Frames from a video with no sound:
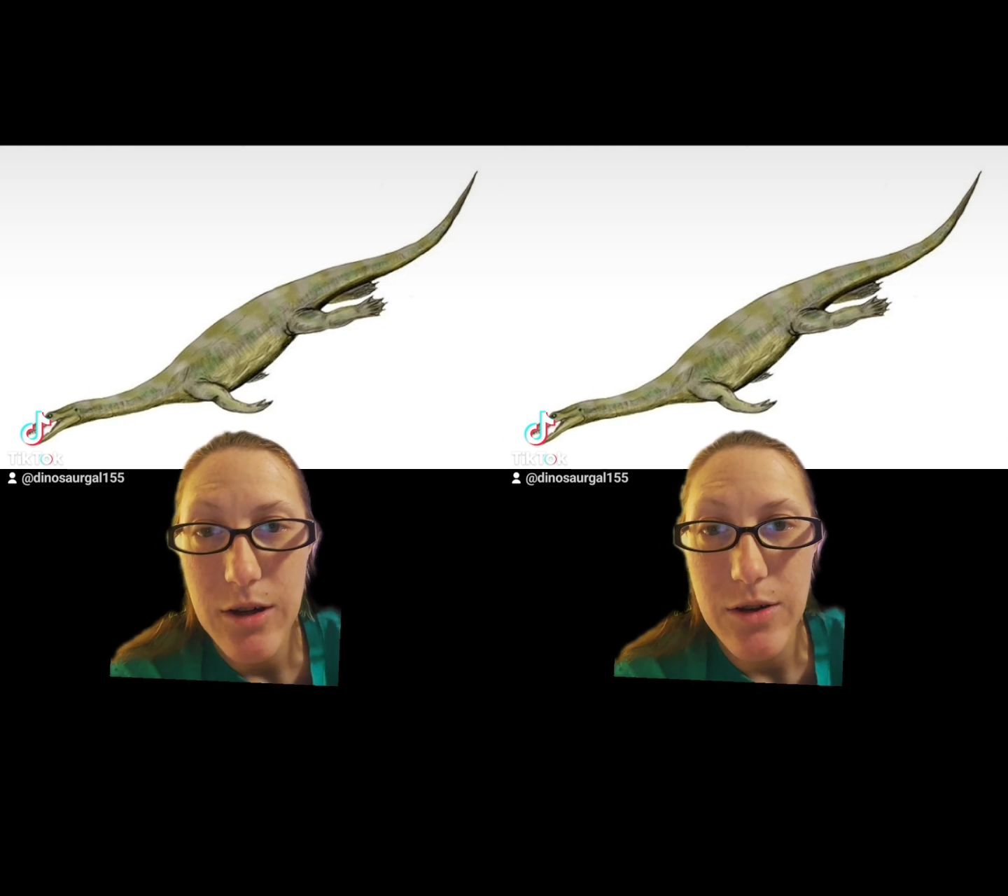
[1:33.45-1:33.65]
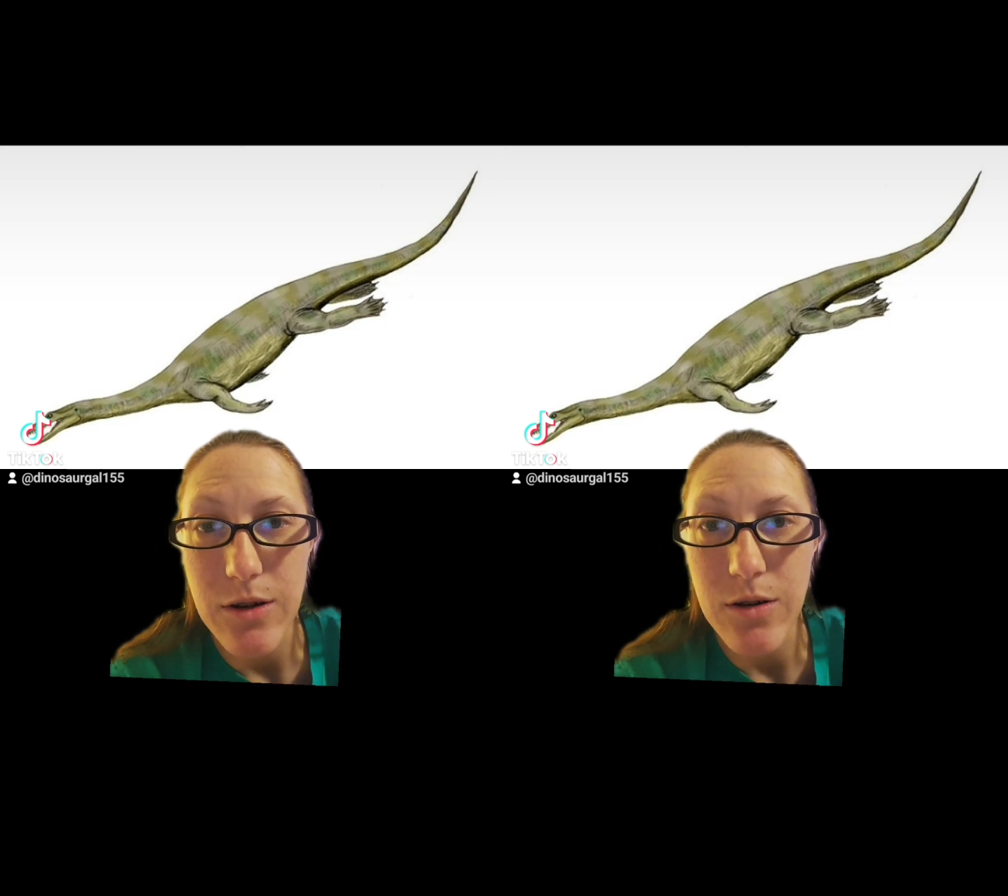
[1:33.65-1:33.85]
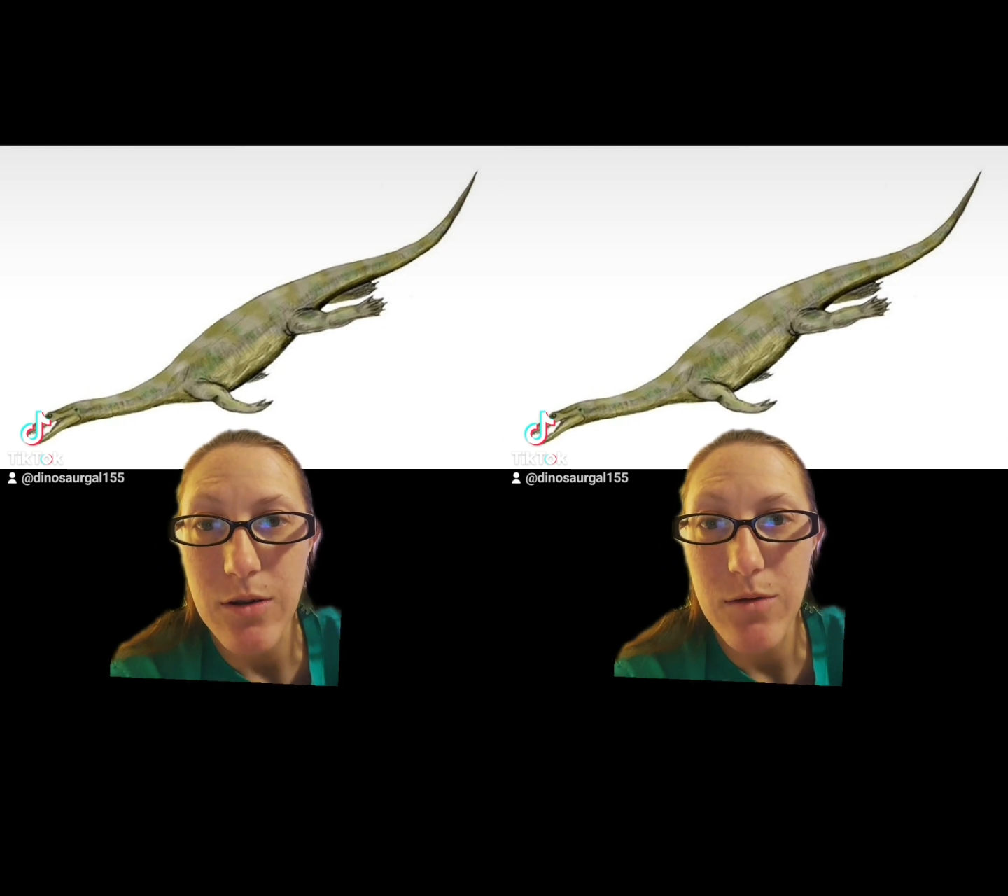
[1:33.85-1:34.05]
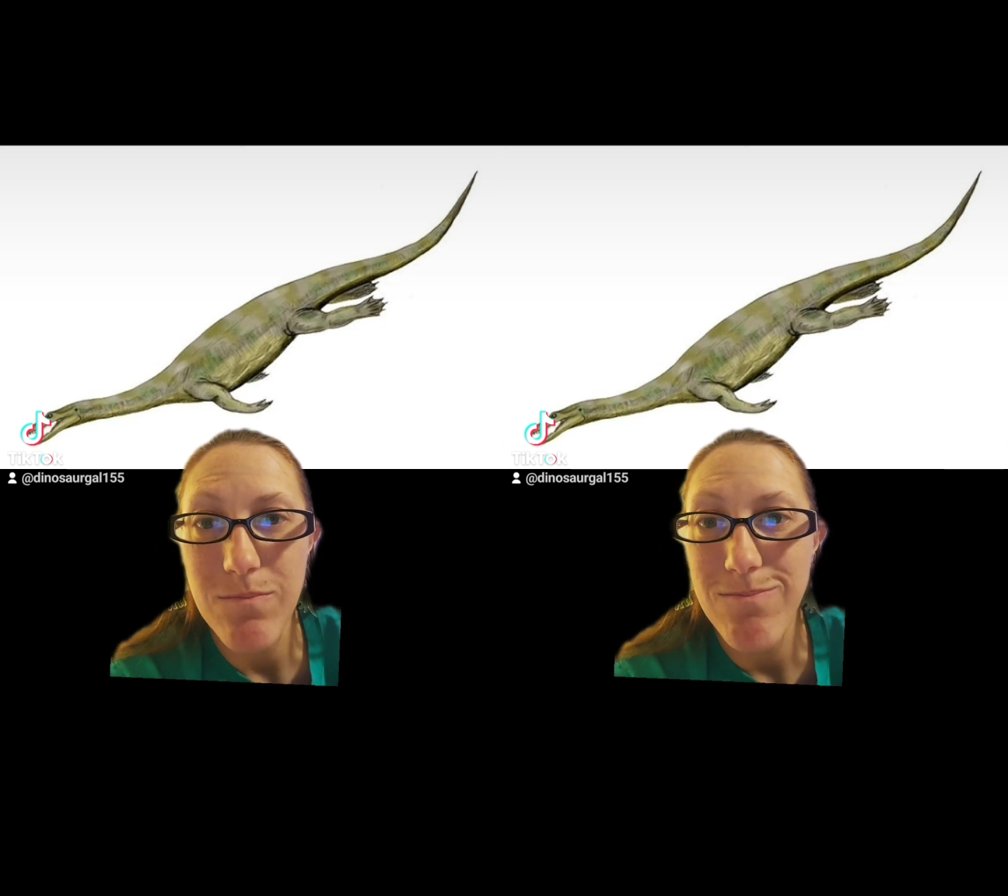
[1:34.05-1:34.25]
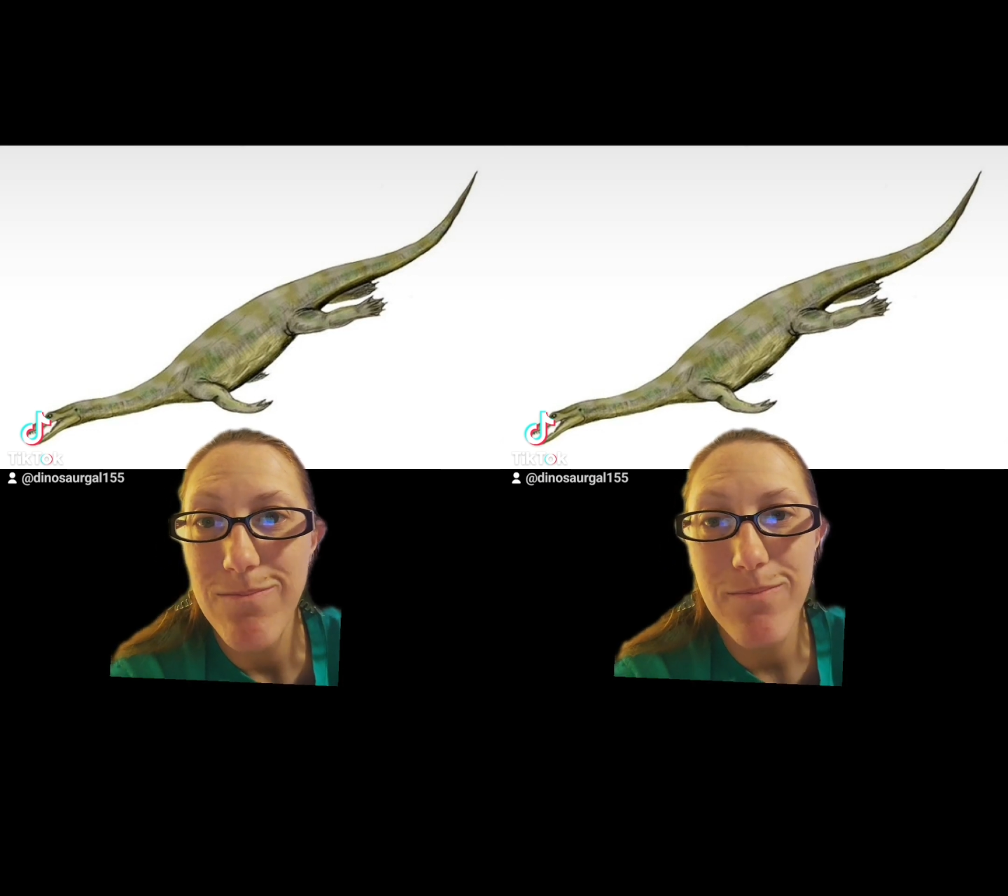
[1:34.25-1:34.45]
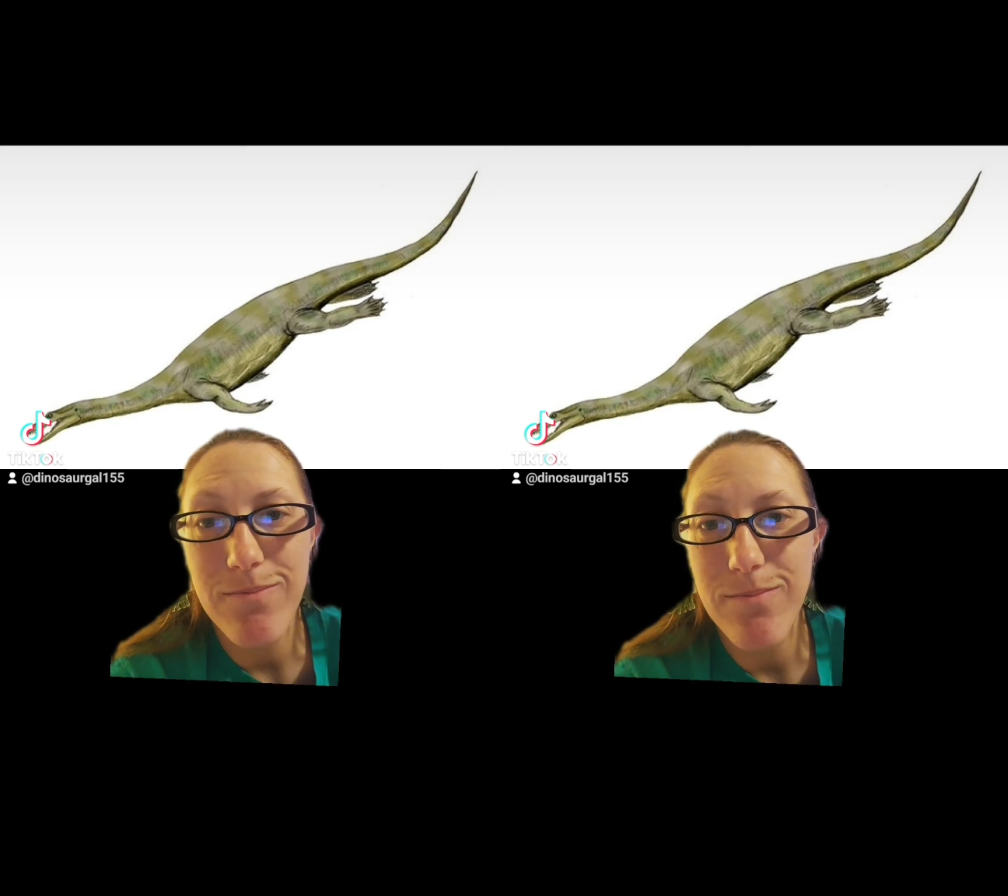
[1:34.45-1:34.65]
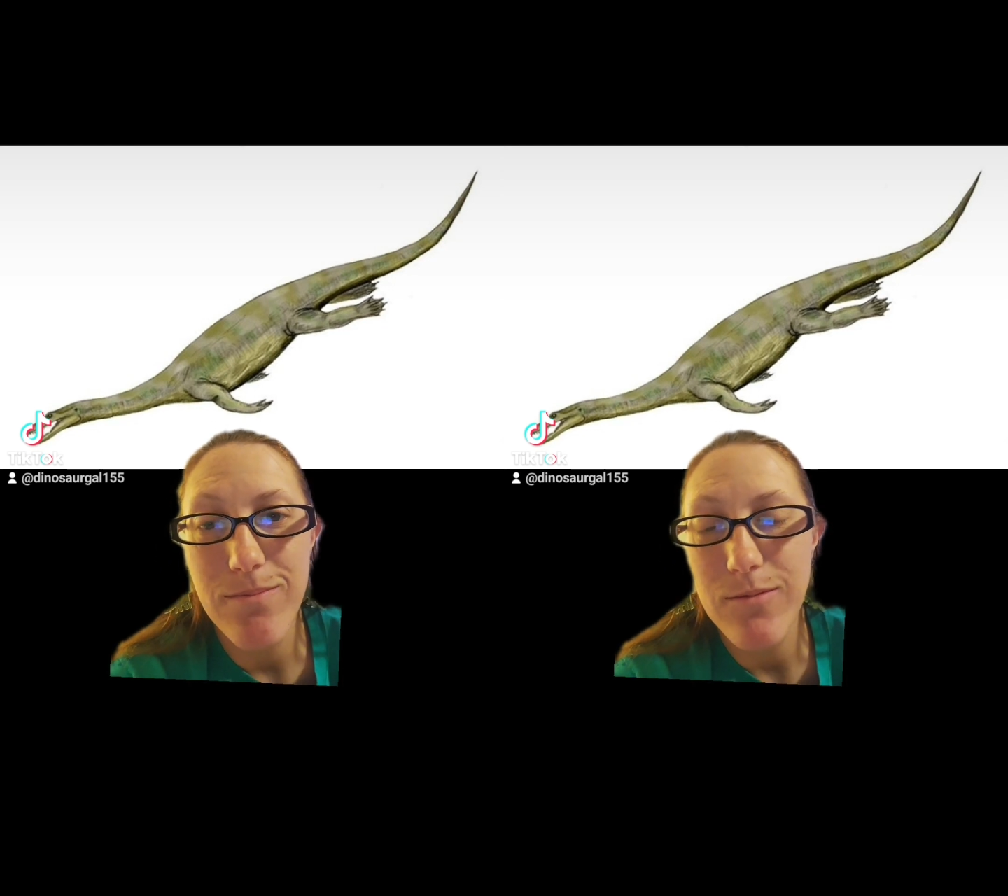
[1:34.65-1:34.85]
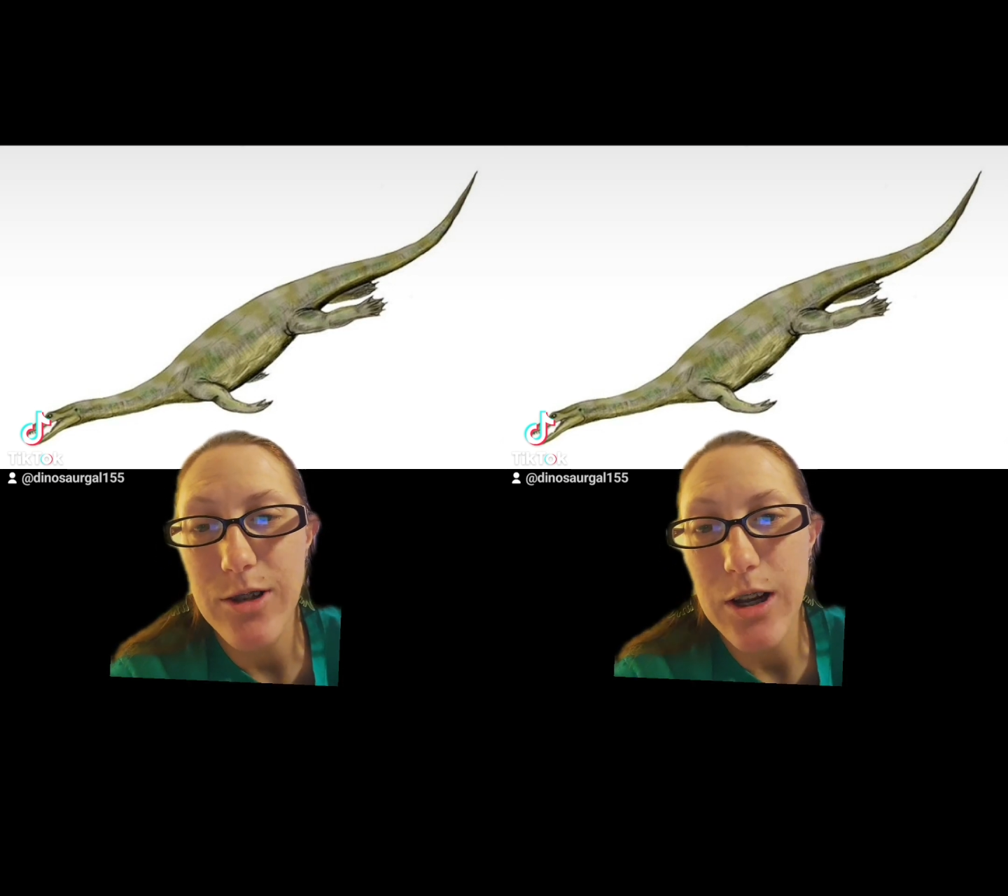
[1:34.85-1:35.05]
So
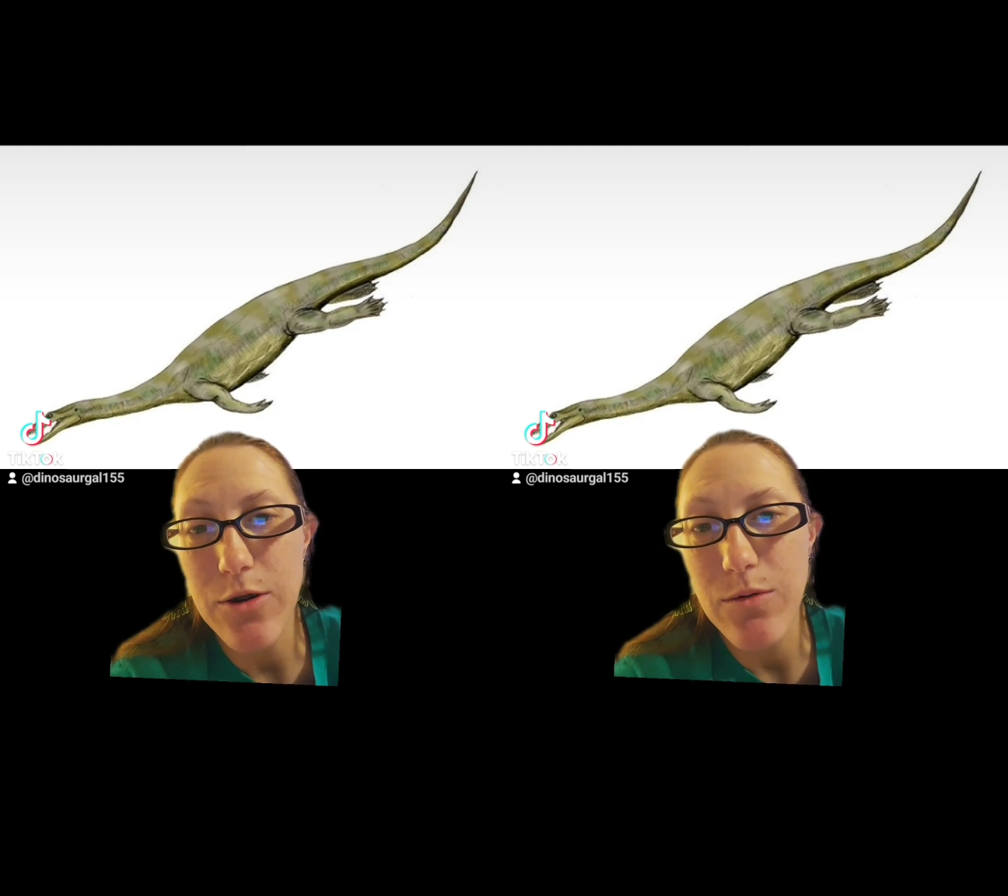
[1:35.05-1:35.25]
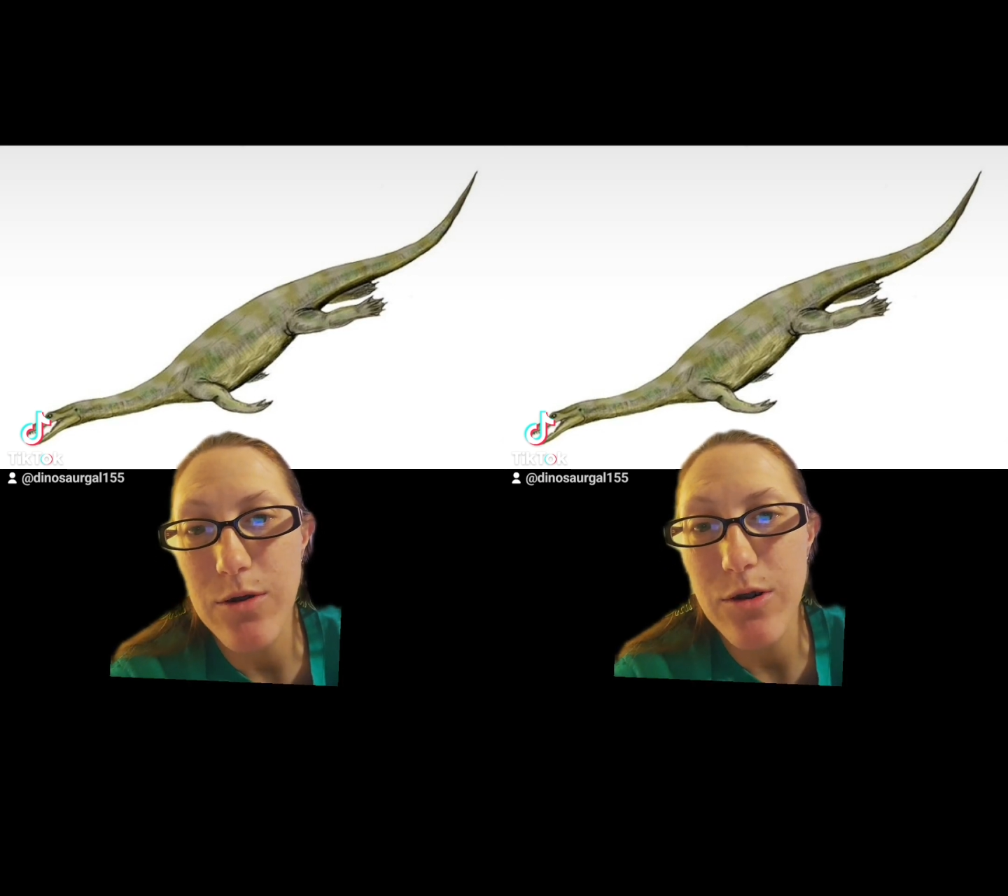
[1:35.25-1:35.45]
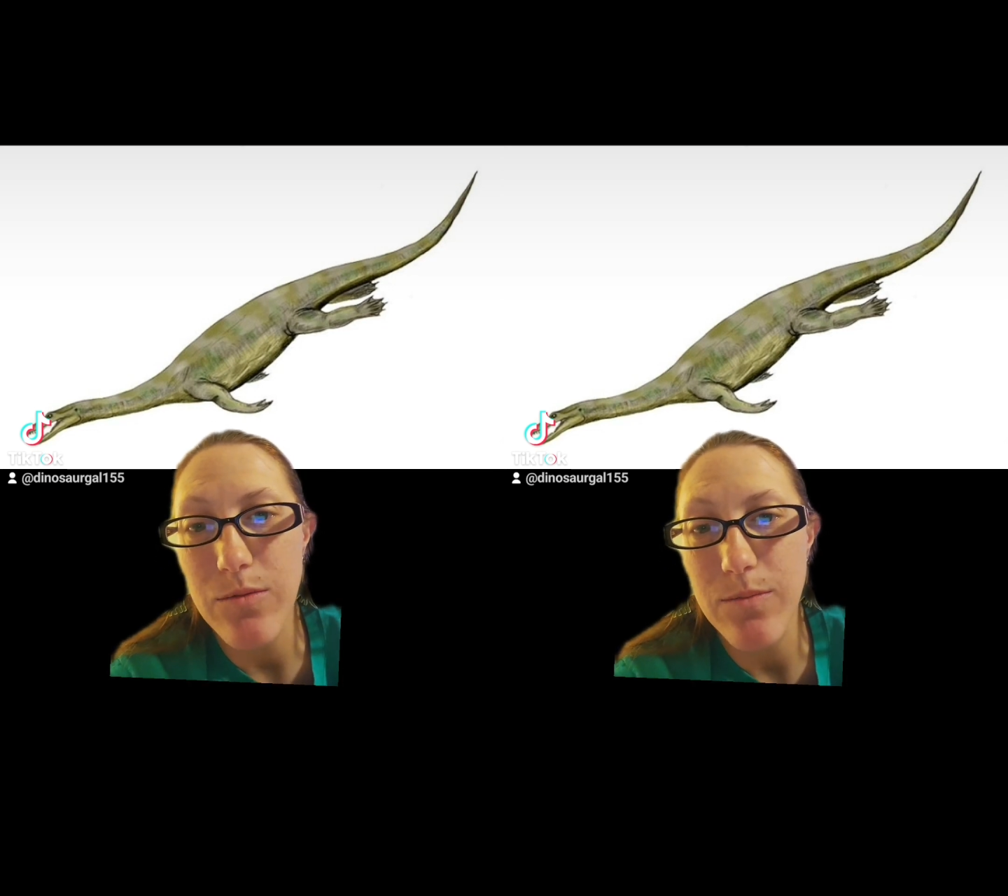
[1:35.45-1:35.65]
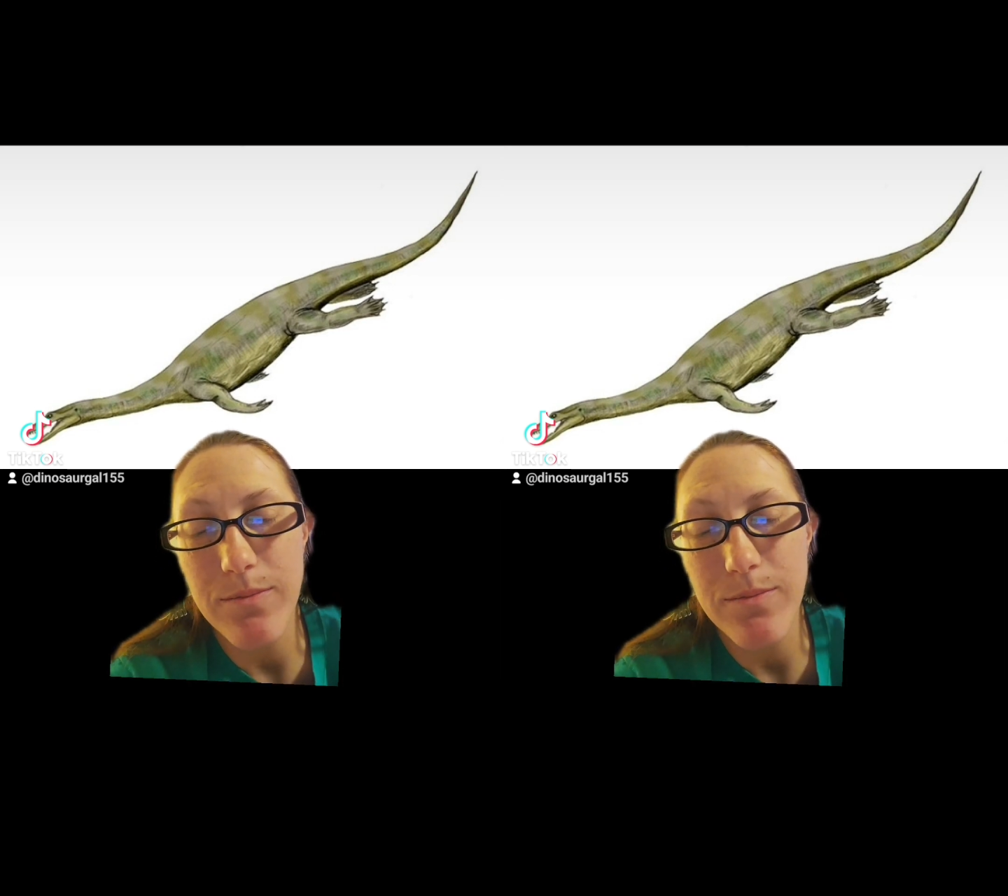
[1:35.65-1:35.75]
dinosaurs